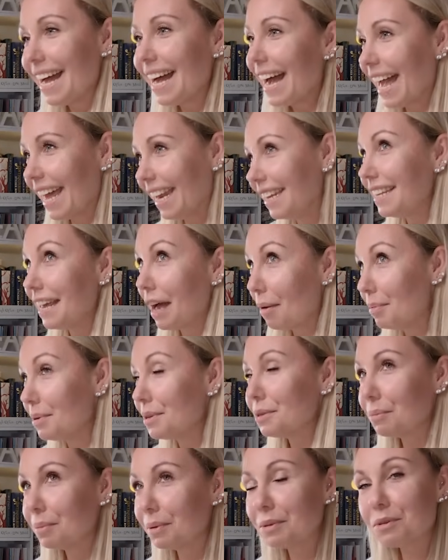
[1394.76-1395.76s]
And it
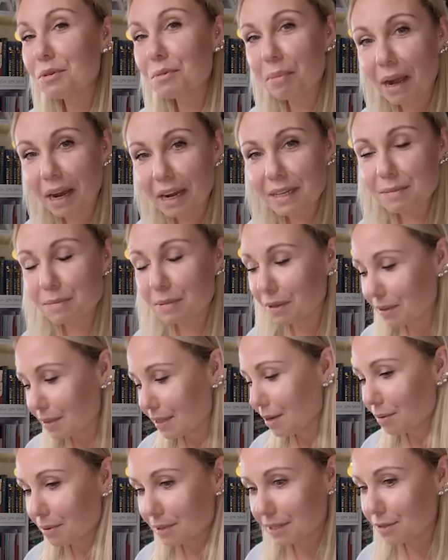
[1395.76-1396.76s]
happened to be two parrots, because
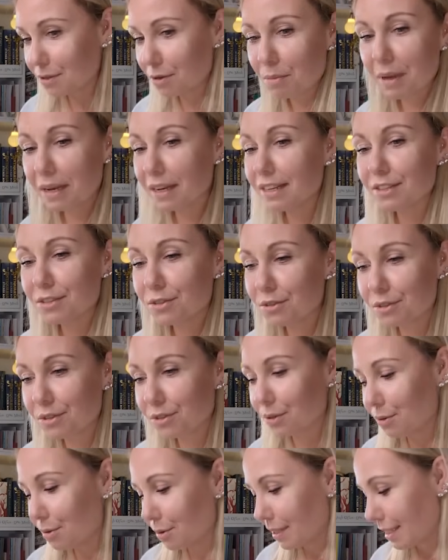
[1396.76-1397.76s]
there was too many
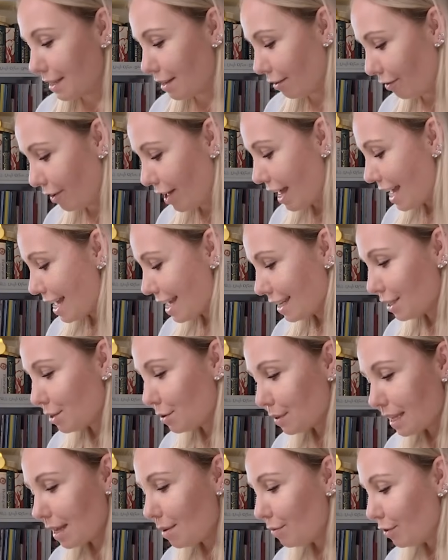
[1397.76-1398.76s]
too good stuff.
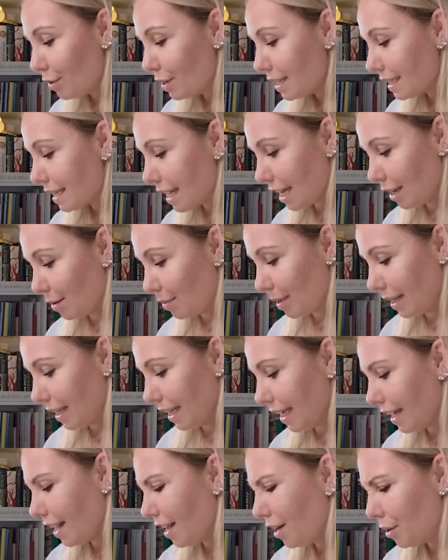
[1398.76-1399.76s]
So same for this animal,
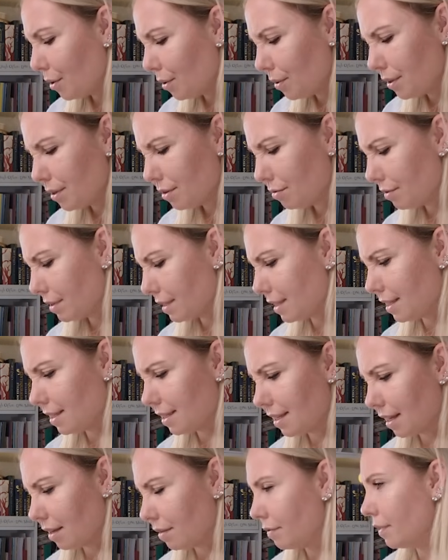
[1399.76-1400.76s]
like I couldn't
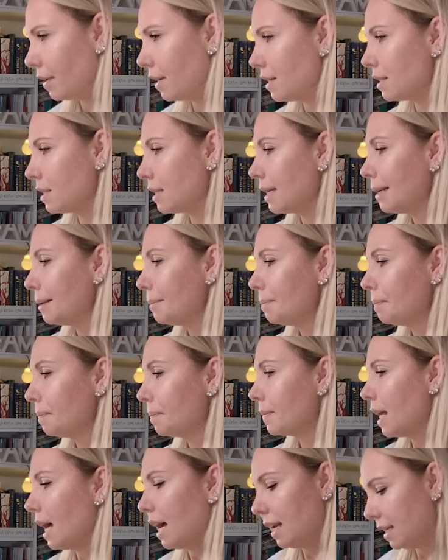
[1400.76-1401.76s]
resist that face.
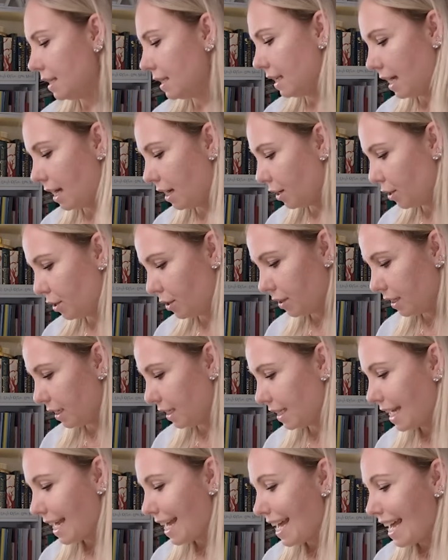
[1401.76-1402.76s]
Honestly, I
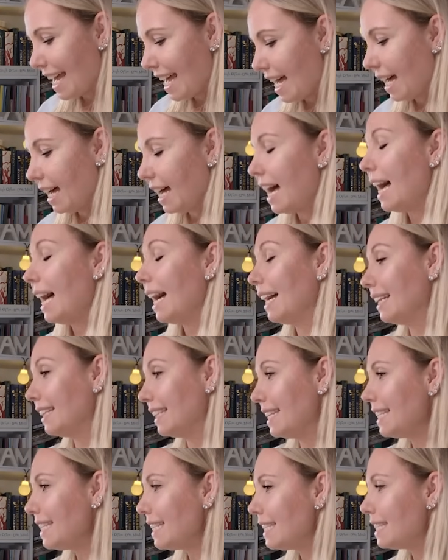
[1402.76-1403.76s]
couldn't.
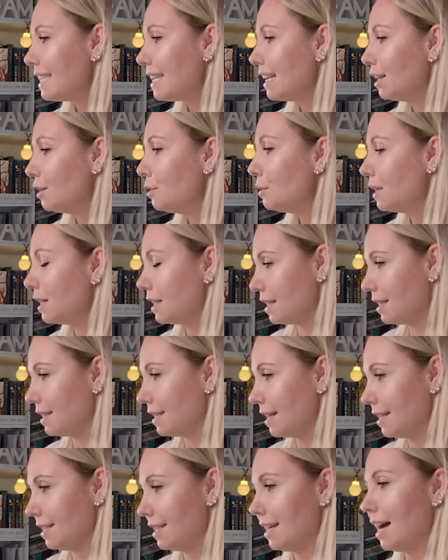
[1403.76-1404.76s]
This is the Lucas's
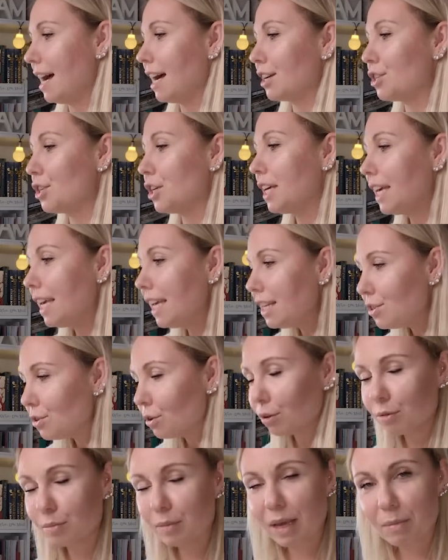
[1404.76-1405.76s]
idea, actually. He
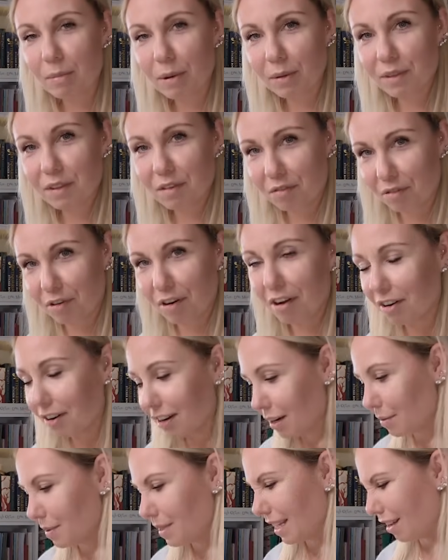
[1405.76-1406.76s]
told me about the frog,
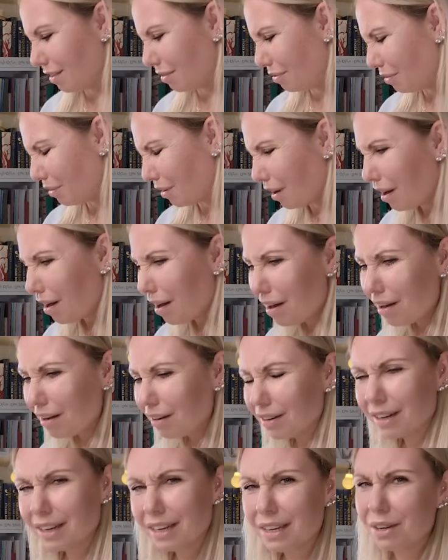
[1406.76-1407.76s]
and I was like,
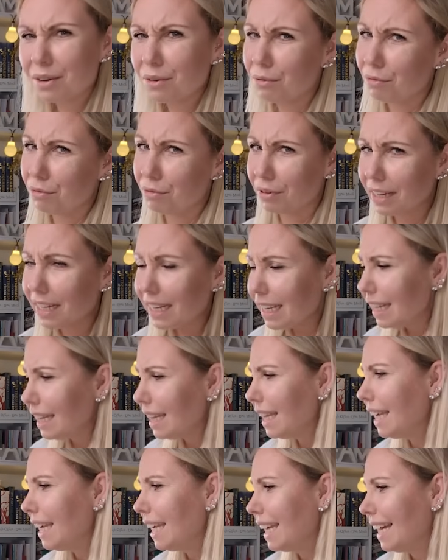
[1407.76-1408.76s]
frog?
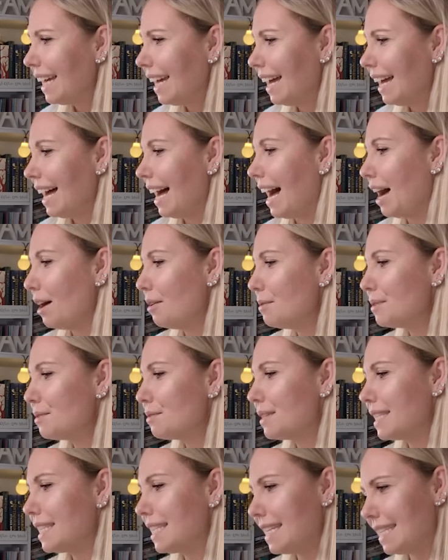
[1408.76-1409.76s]
Really? I was
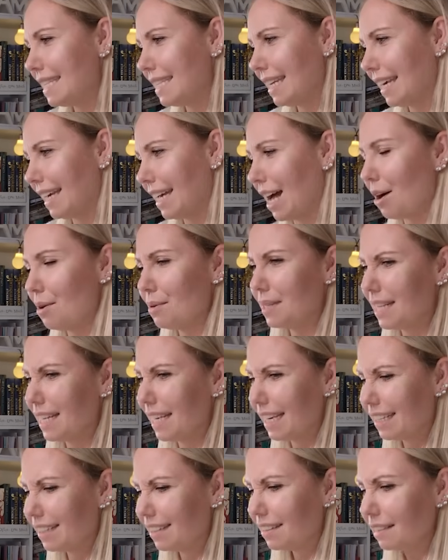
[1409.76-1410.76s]
resisting. I was
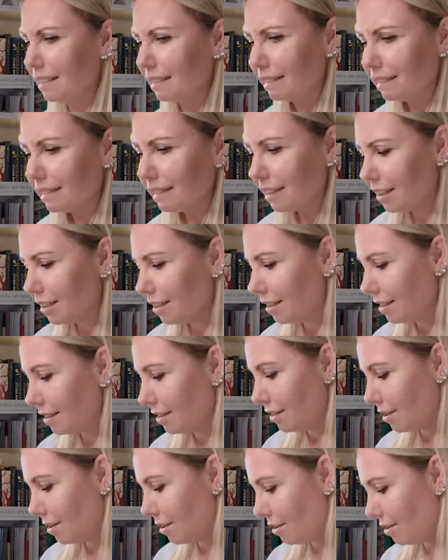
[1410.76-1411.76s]
like, oh, I don't
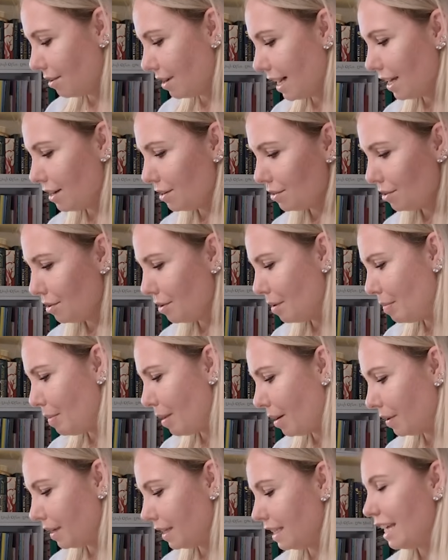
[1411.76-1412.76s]
know
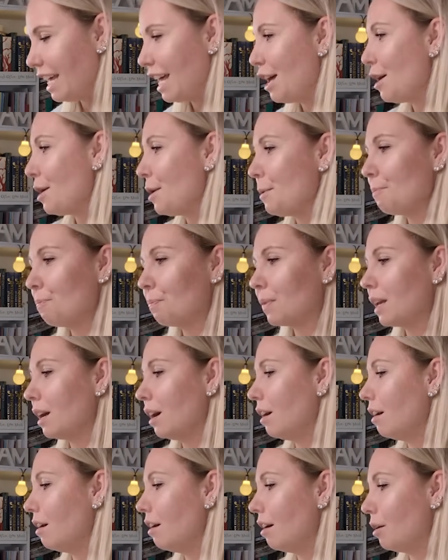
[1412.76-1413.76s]
about it.
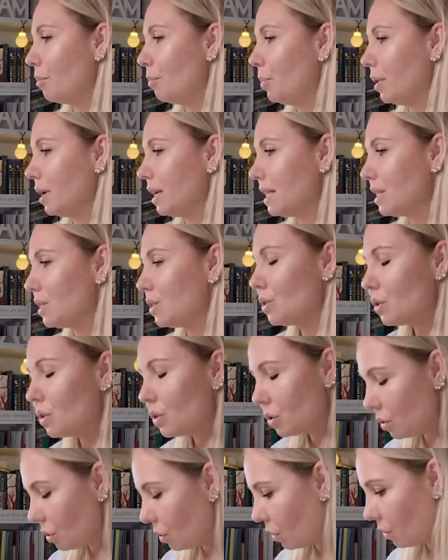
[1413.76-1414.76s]
Oh, but it's
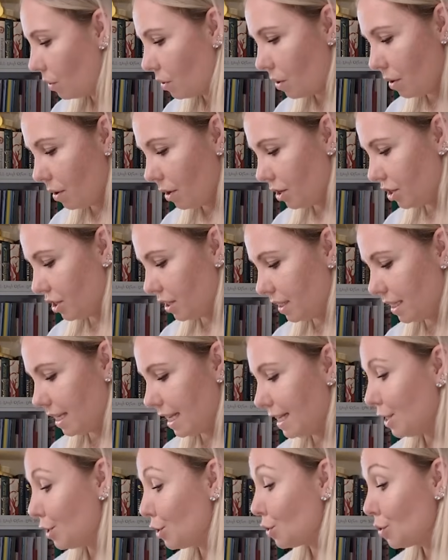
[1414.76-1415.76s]
so gorgeous,
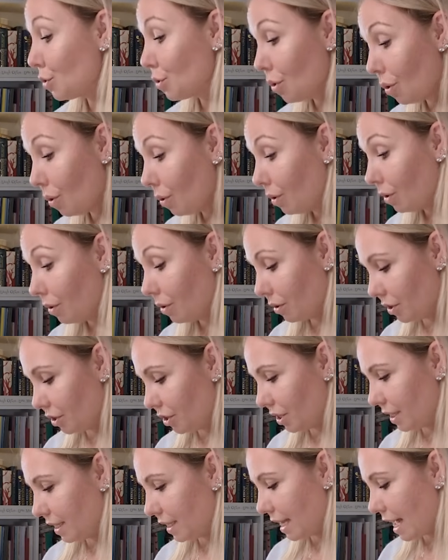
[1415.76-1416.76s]
so
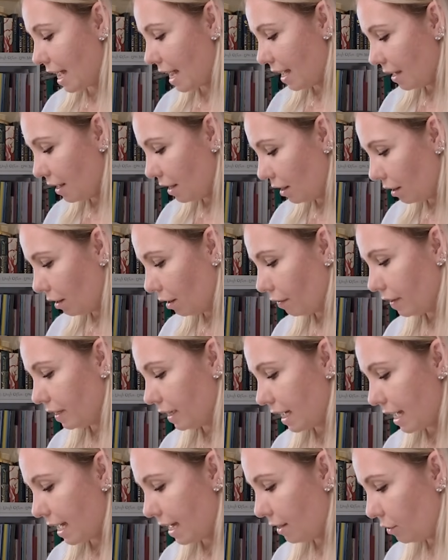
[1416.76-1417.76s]
gorgeous. I love it.
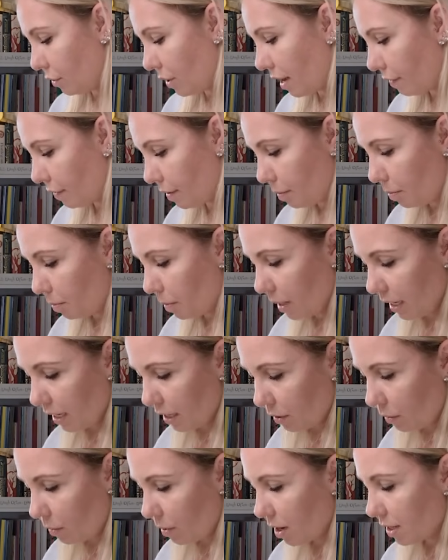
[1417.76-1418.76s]
And you have the
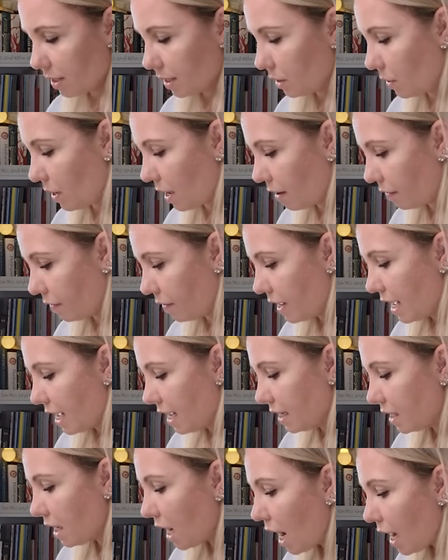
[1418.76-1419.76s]
bigger ones, you have
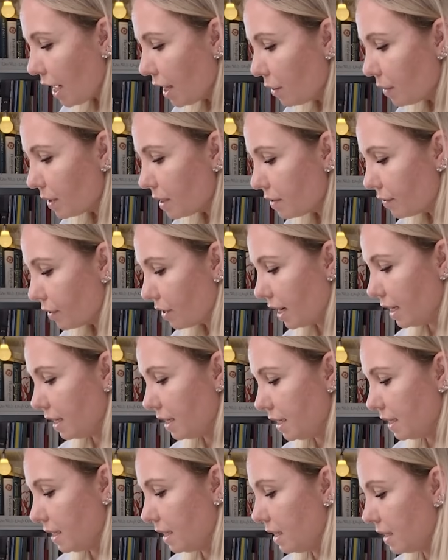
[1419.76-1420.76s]
tiny ones for
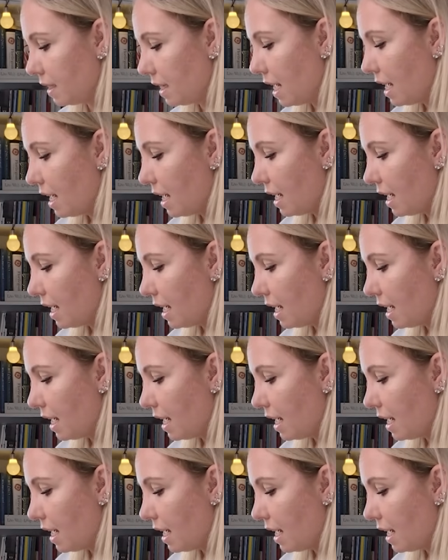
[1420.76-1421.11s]
ETCs.